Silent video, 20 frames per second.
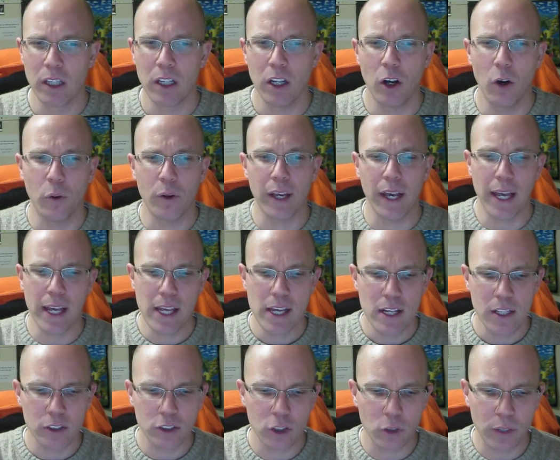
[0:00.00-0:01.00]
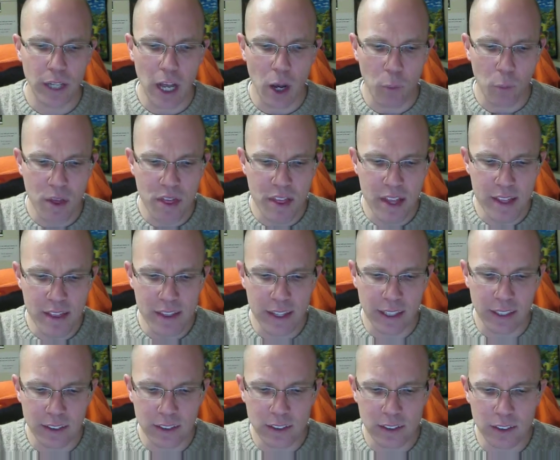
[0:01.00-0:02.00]
Okay, so now within
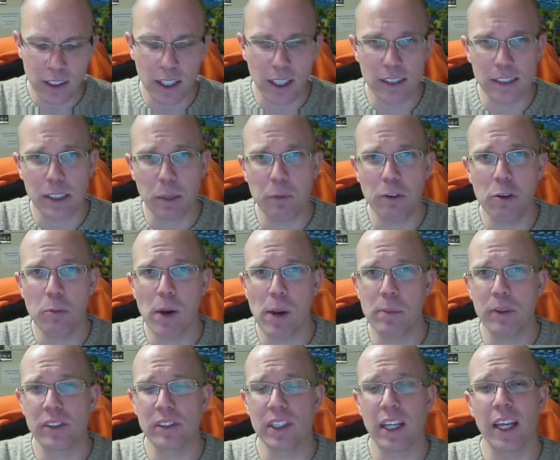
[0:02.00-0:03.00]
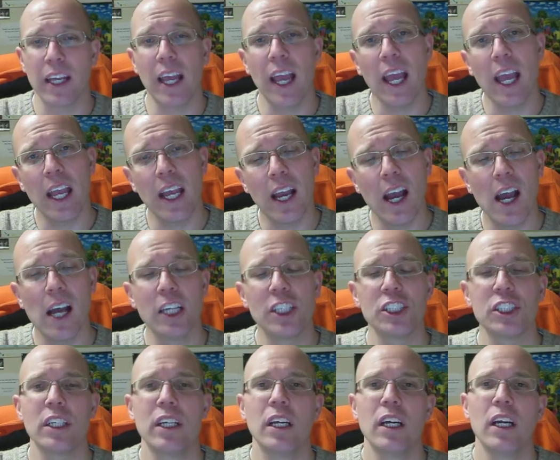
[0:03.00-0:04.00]
this, some of you might be saying, hey
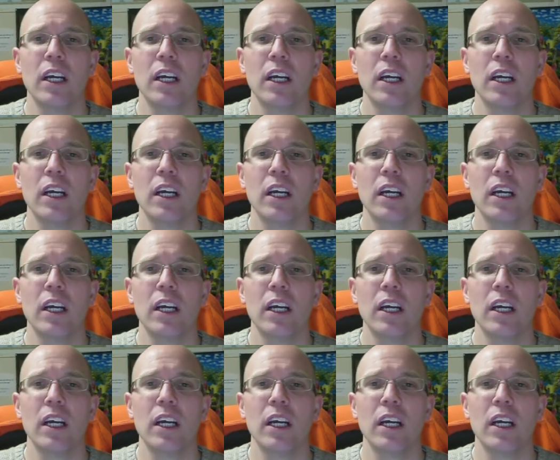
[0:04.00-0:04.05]
gosh,